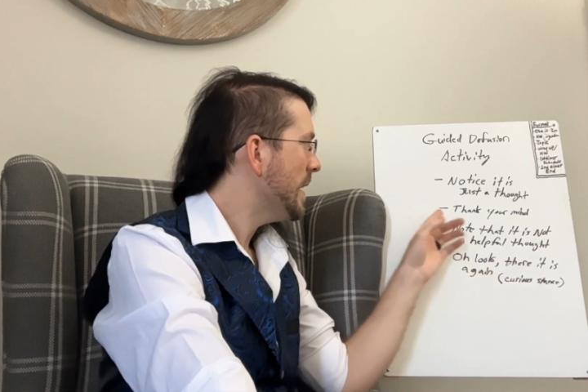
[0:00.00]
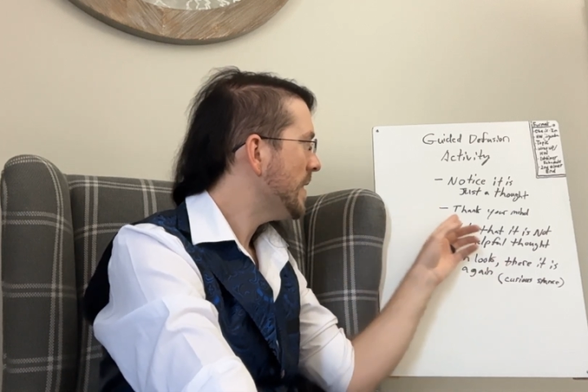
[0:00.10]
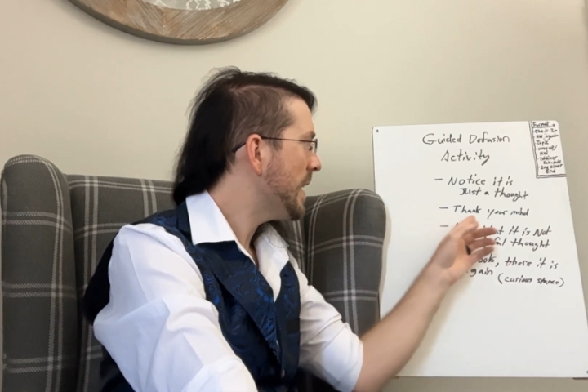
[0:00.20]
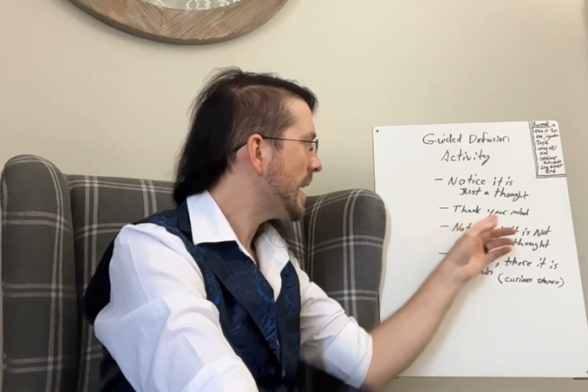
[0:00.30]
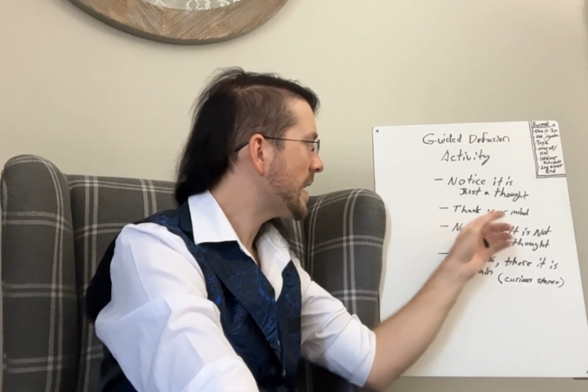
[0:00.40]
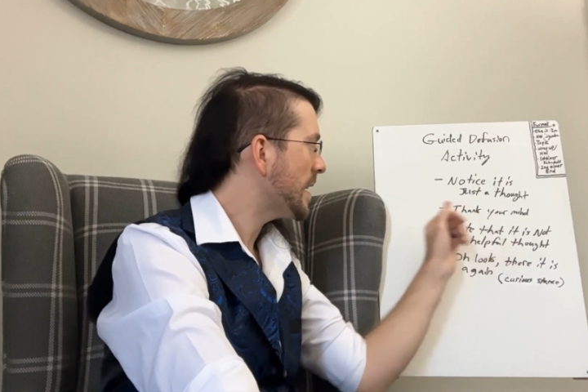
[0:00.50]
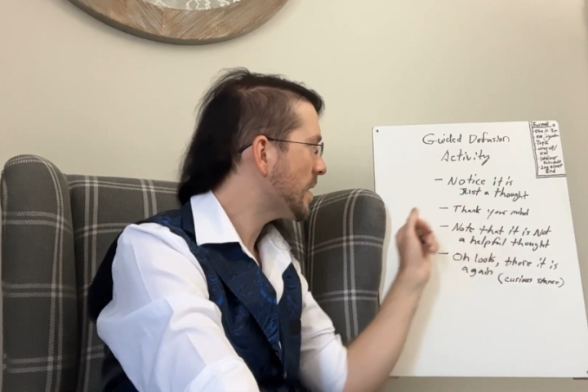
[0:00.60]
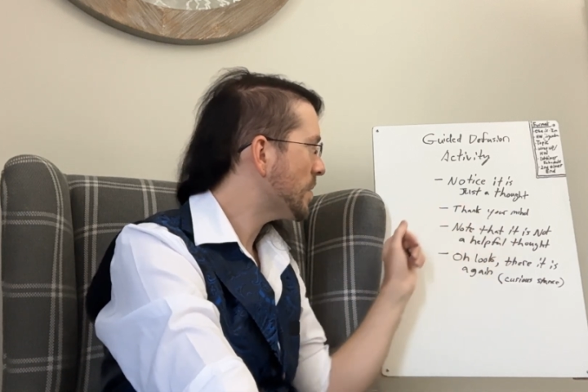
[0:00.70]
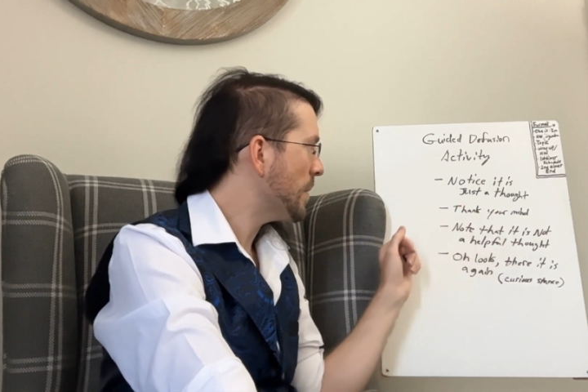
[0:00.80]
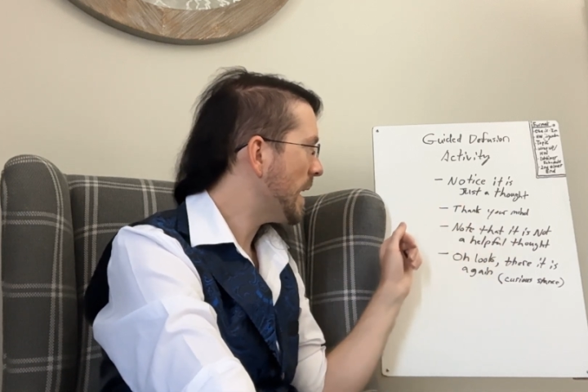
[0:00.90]
Thanking
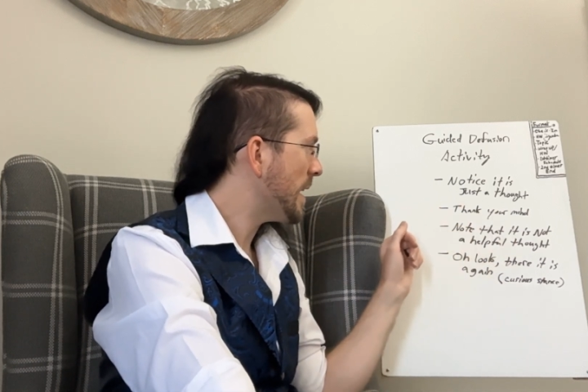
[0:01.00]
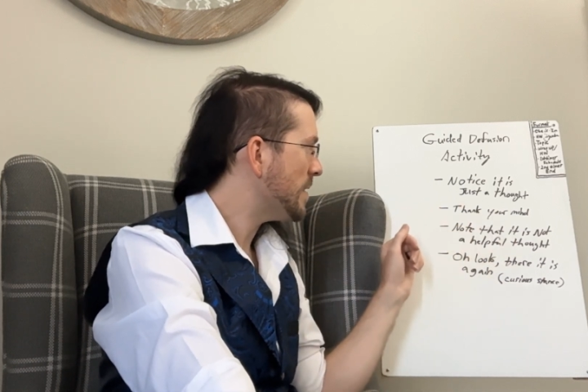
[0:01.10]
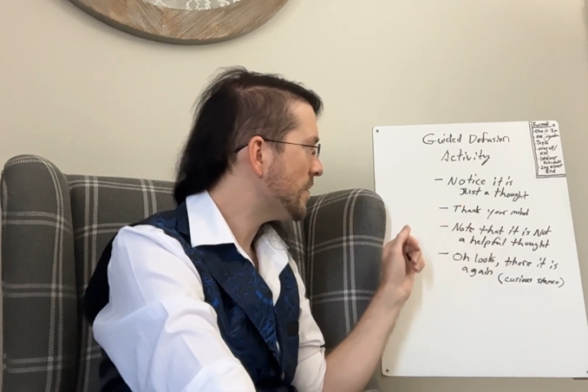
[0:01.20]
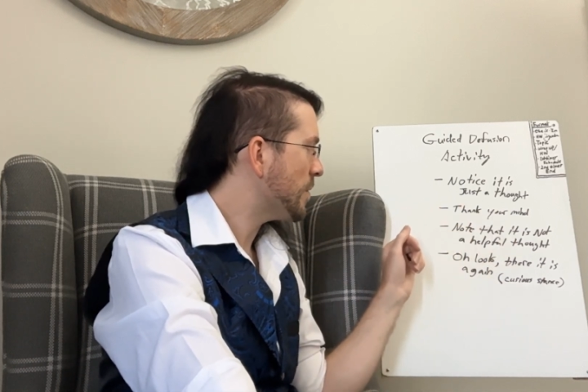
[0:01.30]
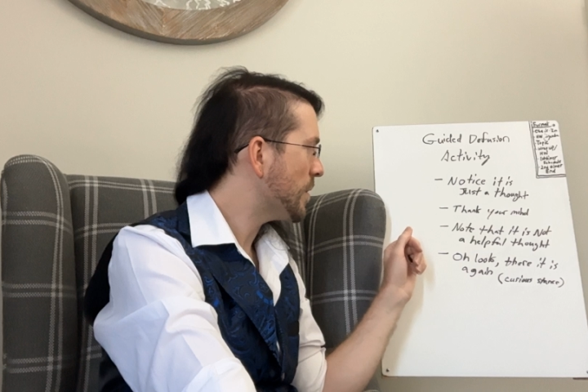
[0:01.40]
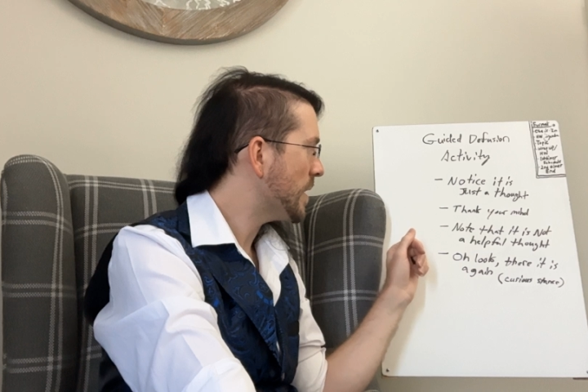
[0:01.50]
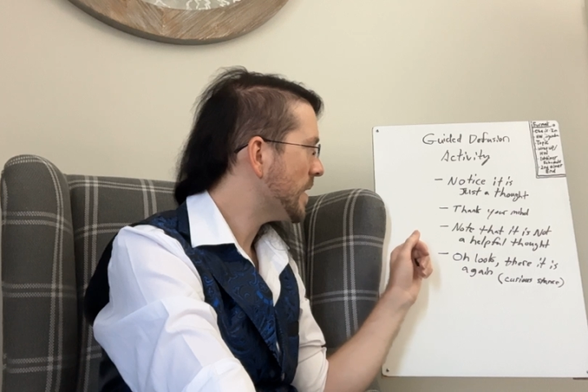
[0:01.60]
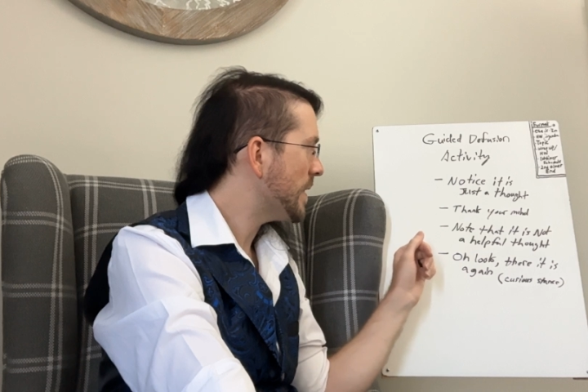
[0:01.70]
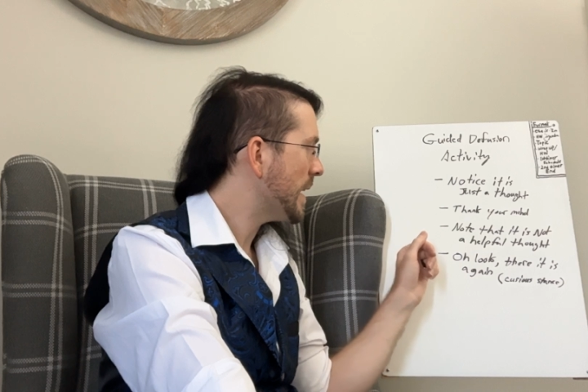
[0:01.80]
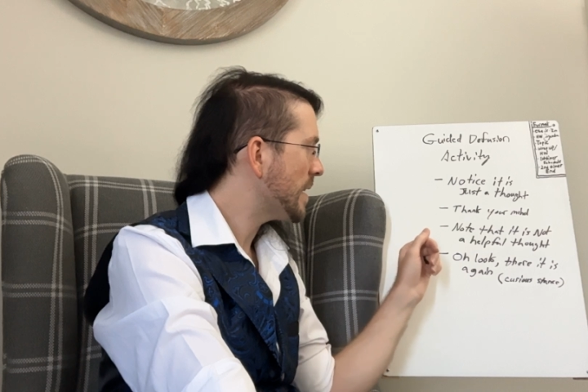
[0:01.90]
your mind for it.
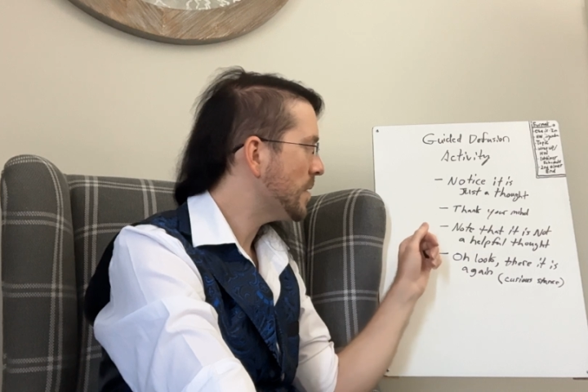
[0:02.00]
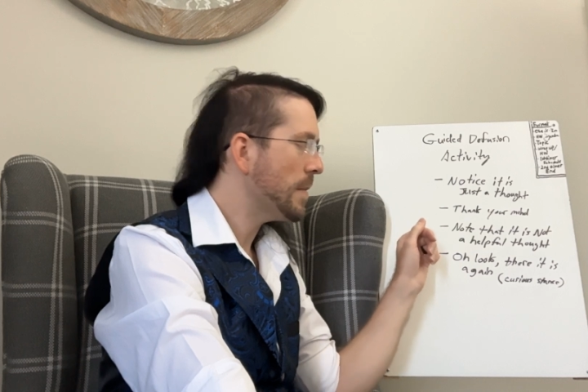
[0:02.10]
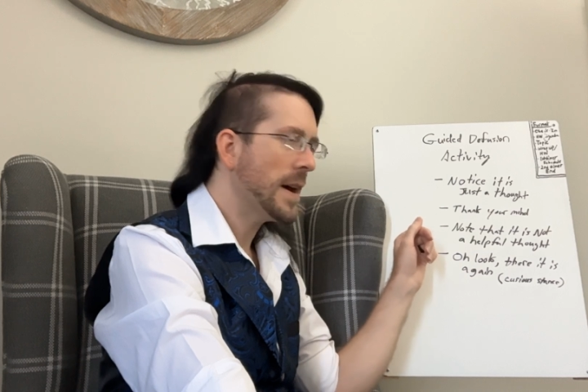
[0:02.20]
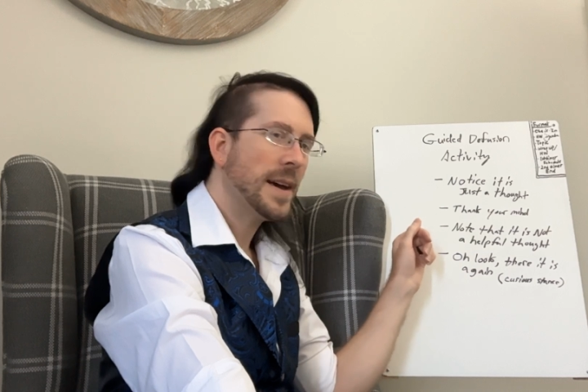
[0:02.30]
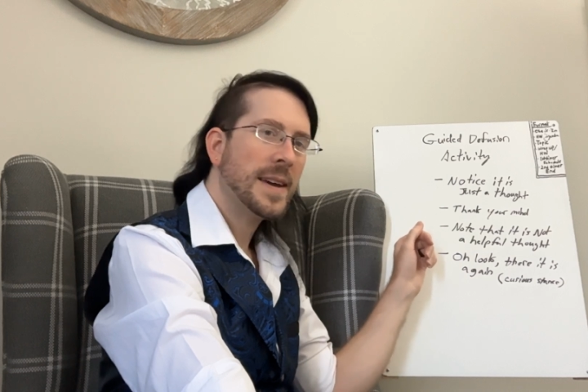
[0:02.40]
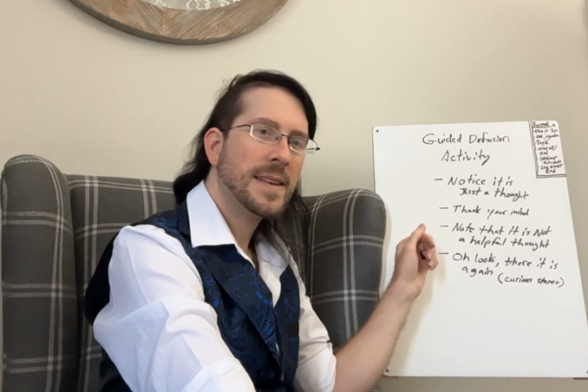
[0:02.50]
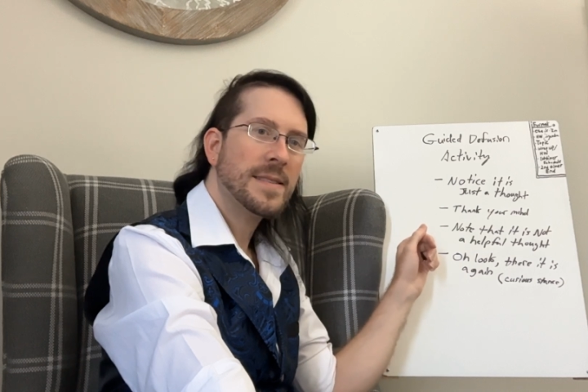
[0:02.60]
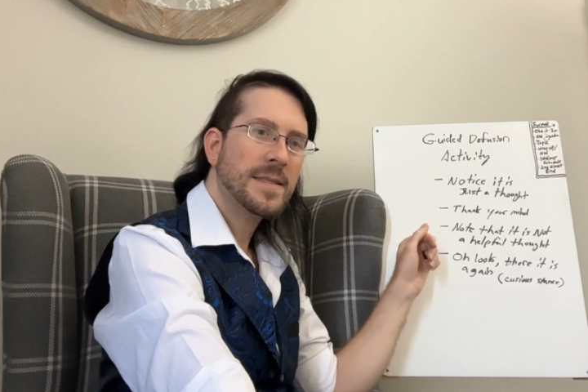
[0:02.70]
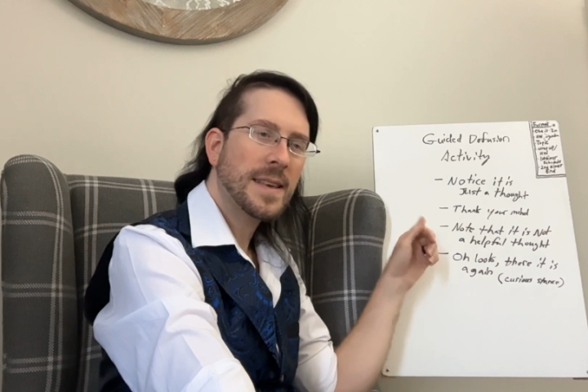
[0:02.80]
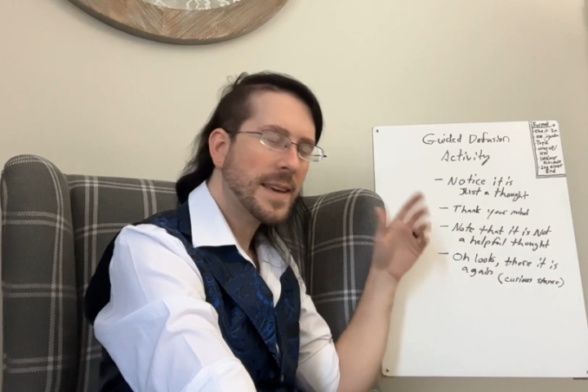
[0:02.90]
Thank you, mind.
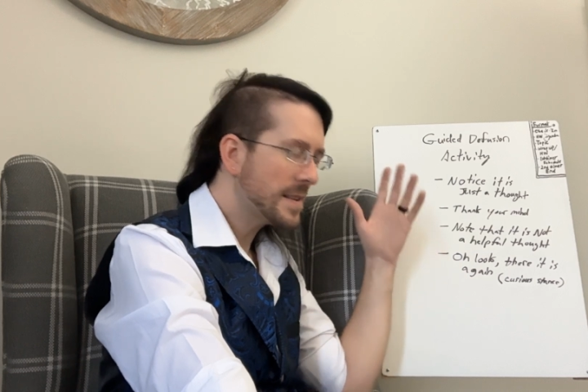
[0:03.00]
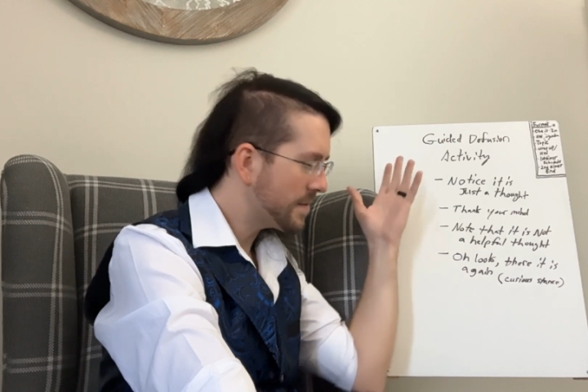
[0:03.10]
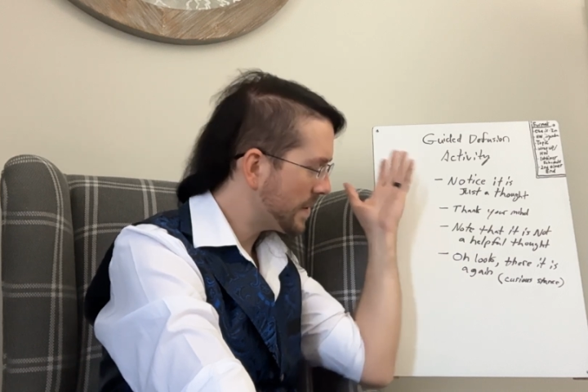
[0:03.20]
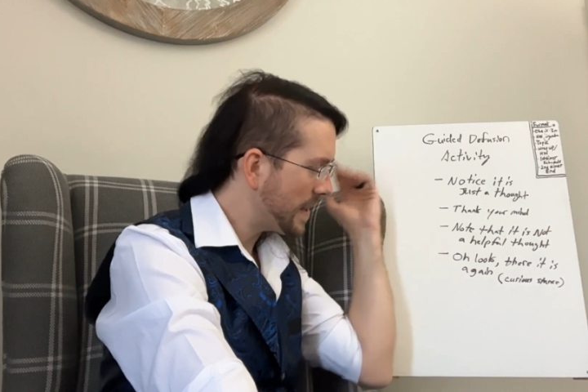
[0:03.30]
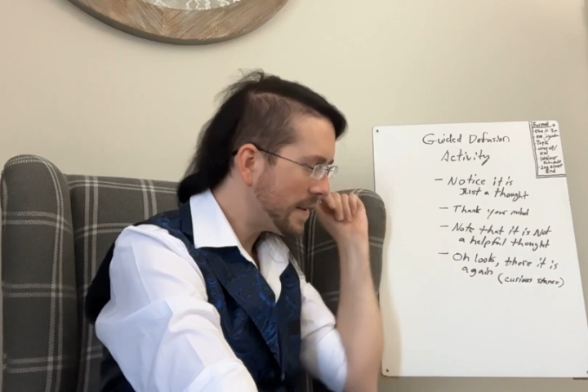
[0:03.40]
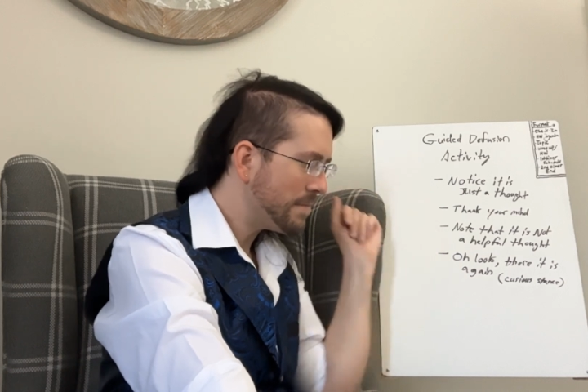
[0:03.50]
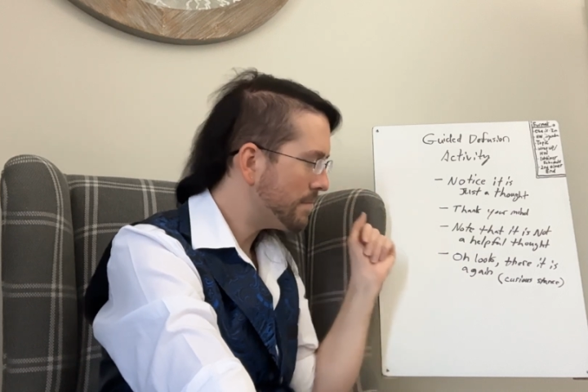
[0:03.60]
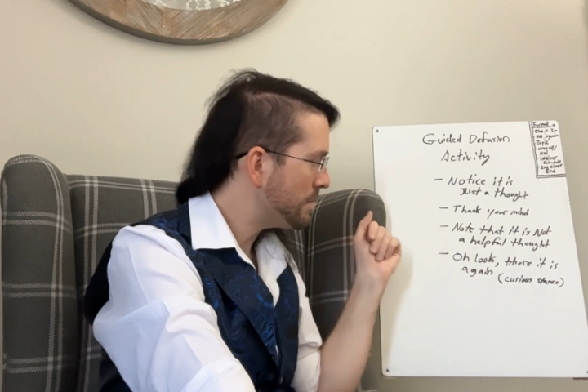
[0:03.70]
Thanks for that.